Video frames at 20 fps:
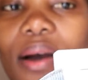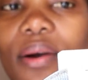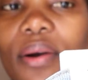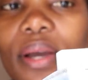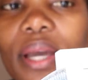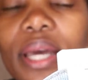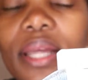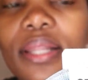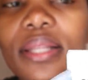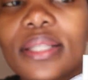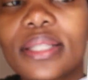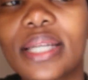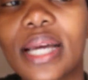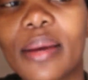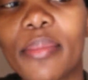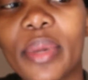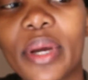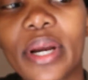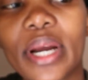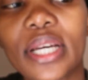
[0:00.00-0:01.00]
okay this
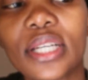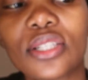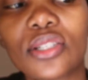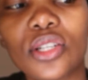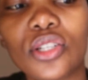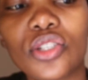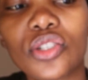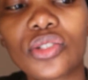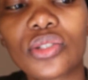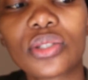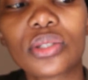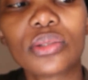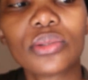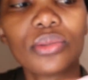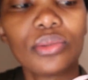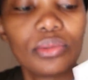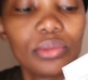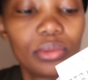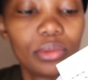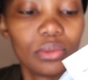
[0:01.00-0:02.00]
camera is not
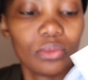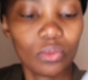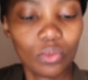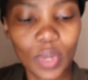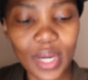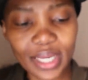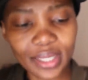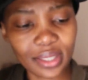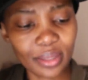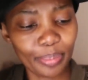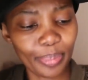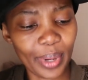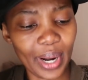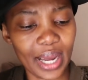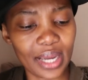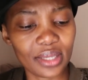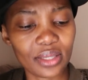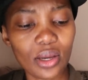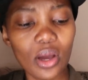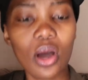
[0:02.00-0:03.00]
what is the
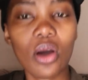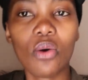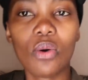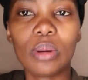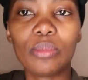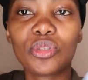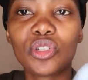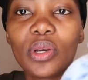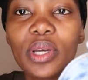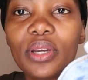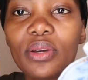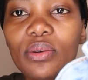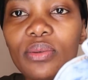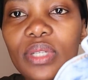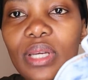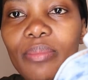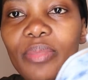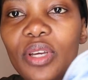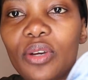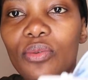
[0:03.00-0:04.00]
price oh i'm showing you
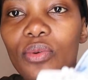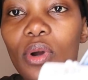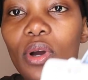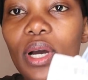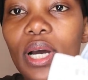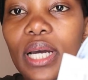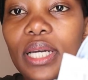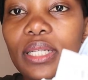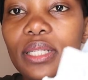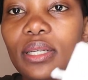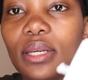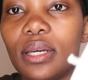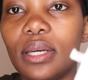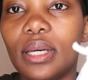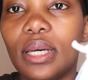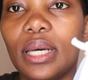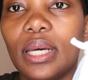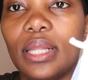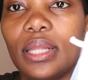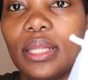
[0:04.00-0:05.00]
something wrong guys
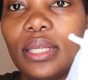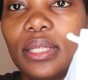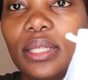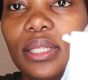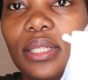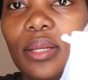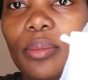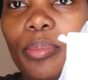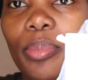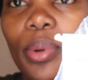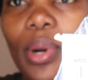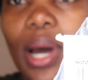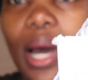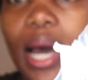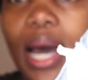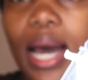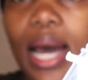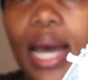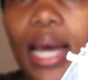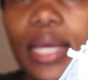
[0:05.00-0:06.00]
this is the
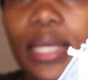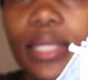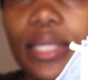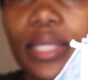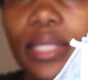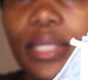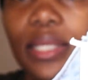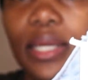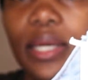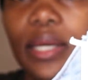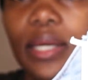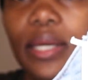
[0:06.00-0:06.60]
price